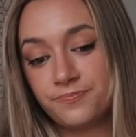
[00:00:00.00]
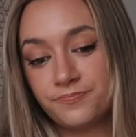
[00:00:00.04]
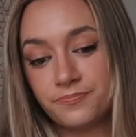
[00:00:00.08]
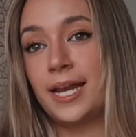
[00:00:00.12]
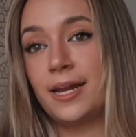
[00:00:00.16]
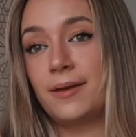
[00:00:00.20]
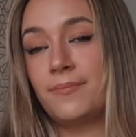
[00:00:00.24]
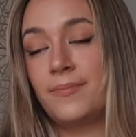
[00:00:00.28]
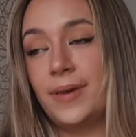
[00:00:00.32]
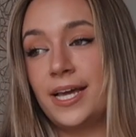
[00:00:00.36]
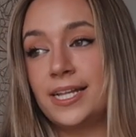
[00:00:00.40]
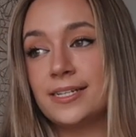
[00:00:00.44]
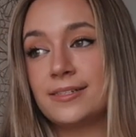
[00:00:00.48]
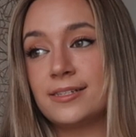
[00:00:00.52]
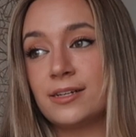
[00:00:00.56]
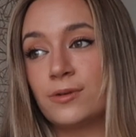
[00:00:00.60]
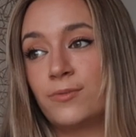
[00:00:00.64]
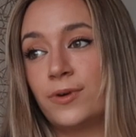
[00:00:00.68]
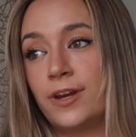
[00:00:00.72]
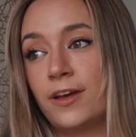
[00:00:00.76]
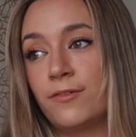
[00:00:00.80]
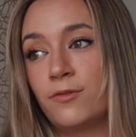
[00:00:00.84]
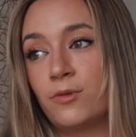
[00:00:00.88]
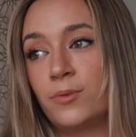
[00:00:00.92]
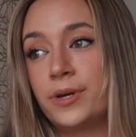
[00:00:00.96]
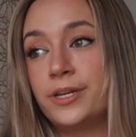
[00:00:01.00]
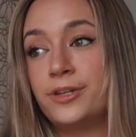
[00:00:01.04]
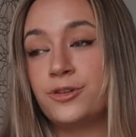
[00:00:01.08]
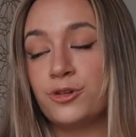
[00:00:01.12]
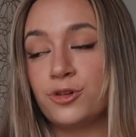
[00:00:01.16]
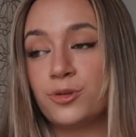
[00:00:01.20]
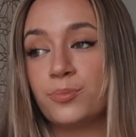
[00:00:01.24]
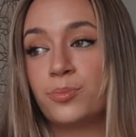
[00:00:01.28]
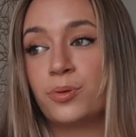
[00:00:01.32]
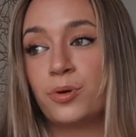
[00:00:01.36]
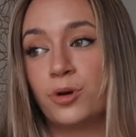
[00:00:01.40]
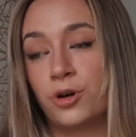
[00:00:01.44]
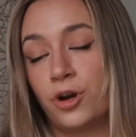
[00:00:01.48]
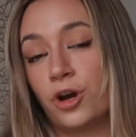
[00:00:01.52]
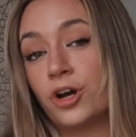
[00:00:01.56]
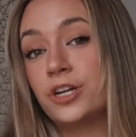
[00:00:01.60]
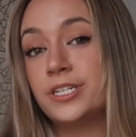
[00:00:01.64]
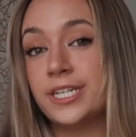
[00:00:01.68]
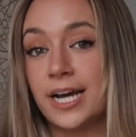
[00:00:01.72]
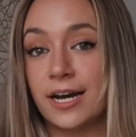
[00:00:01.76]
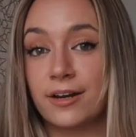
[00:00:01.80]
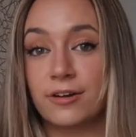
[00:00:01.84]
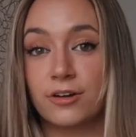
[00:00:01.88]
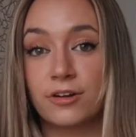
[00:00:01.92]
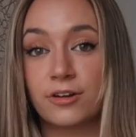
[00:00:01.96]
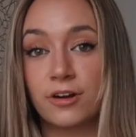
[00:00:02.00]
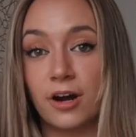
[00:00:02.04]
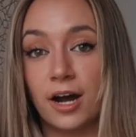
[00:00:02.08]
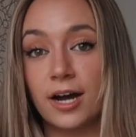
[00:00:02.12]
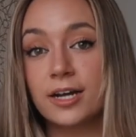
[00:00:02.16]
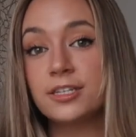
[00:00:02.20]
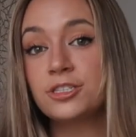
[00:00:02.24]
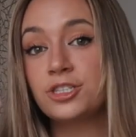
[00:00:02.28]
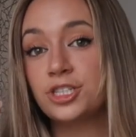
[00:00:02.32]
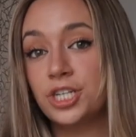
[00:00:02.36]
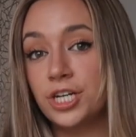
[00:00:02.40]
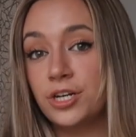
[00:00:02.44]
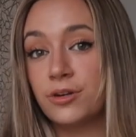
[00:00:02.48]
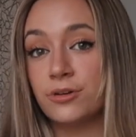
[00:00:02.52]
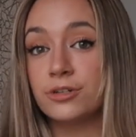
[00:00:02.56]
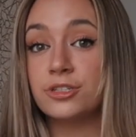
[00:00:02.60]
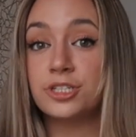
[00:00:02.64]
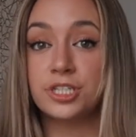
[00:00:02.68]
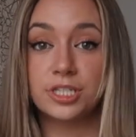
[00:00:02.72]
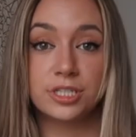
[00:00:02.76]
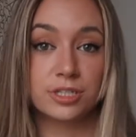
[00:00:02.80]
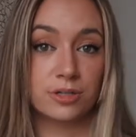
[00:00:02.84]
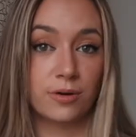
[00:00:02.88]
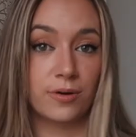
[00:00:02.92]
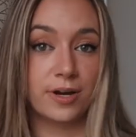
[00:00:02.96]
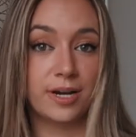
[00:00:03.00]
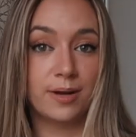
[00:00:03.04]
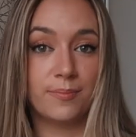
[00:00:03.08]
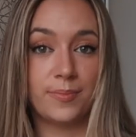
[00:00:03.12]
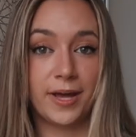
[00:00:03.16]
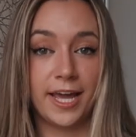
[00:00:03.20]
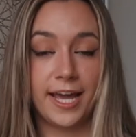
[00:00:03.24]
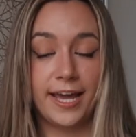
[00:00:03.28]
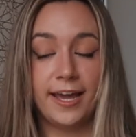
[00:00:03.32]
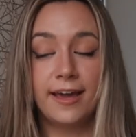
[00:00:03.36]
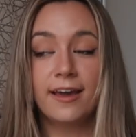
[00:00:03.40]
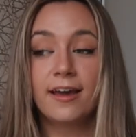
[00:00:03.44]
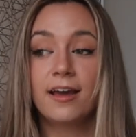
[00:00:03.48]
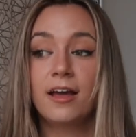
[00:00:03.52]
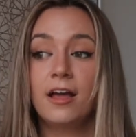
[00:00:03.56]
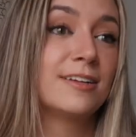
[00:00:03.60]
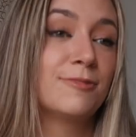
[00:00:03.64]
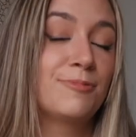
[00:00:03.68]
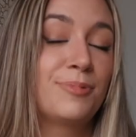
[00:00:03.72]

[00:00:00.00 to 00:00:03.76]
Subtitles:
And it means that whenever we do put her down on grass, she knows she's going to pee.